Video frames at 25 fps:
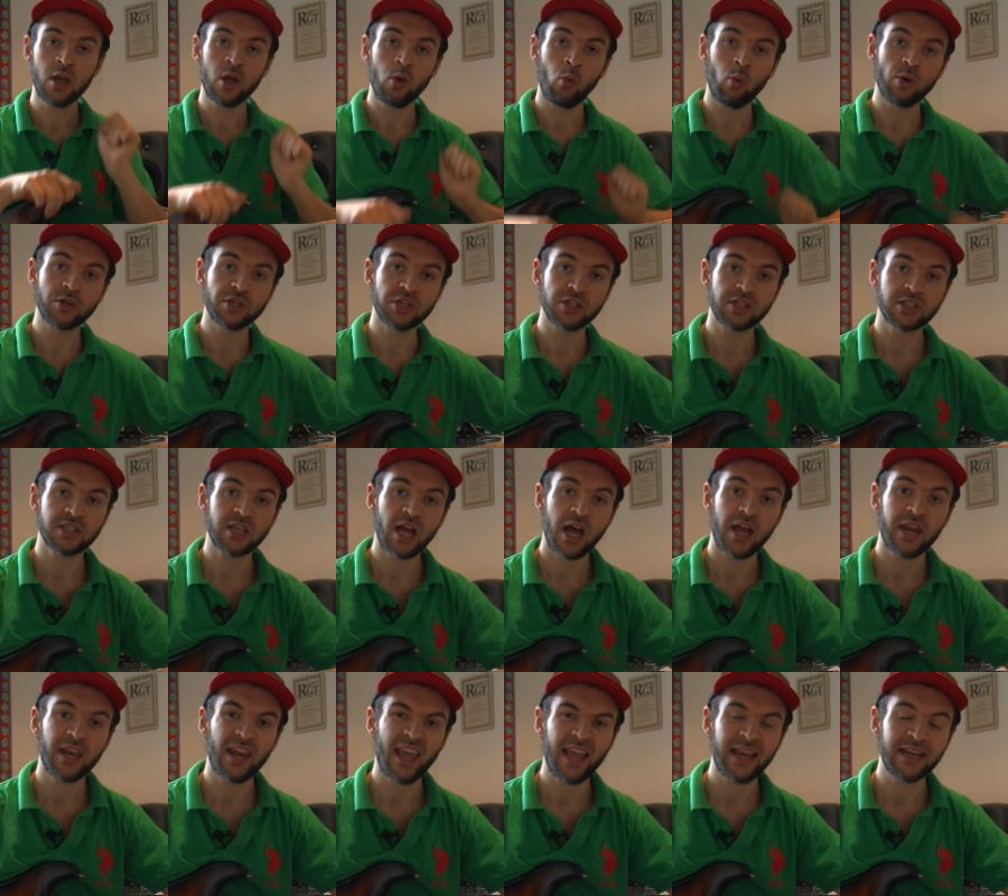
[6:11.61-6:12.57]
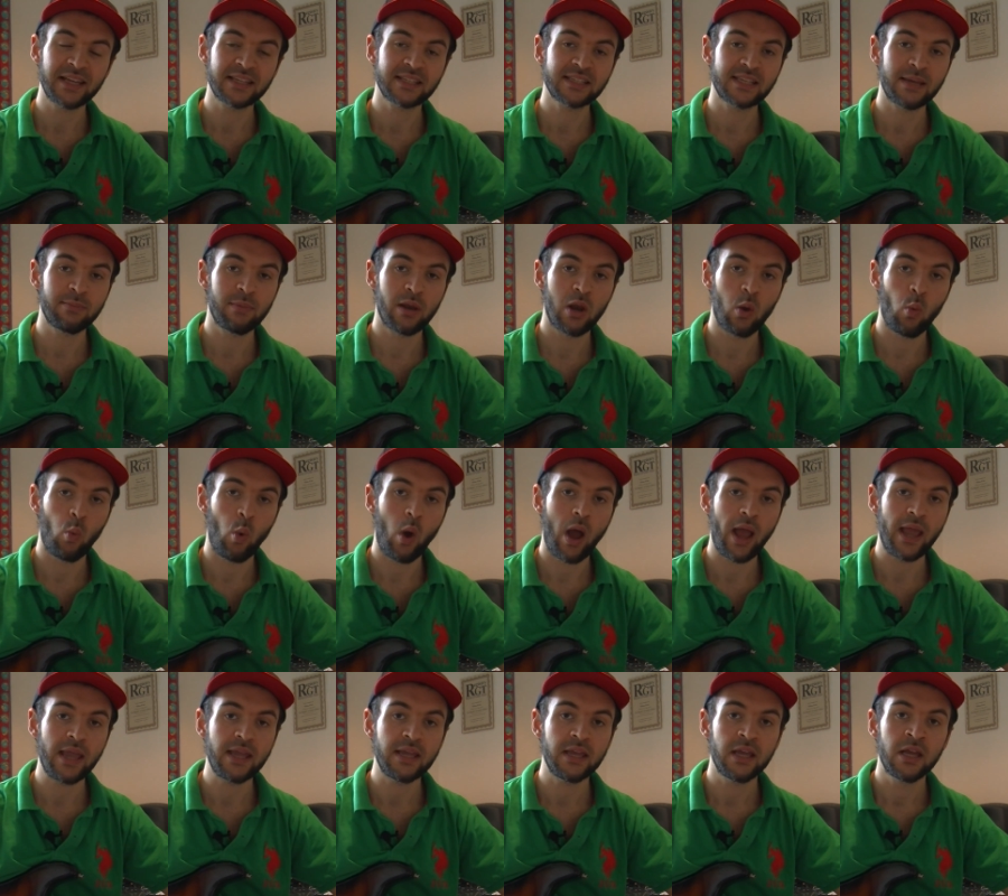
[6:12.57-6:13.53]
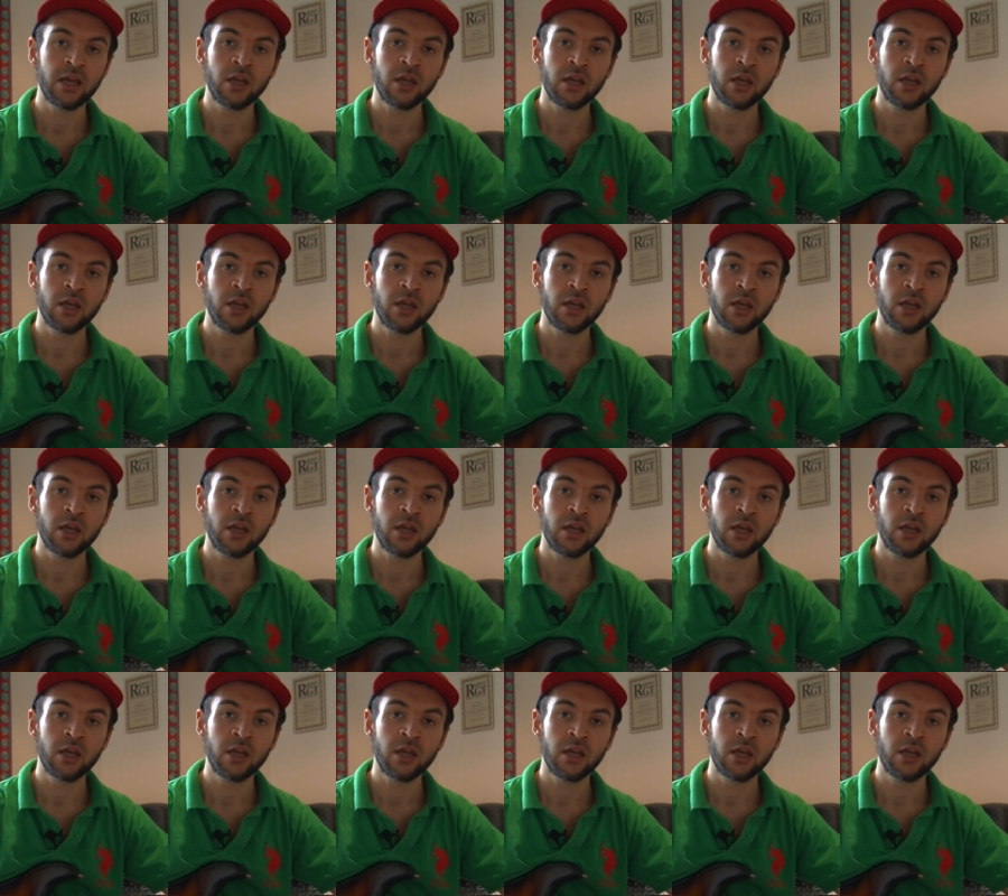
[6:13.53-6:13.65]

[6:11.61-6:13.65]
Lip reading: which is done in a similar way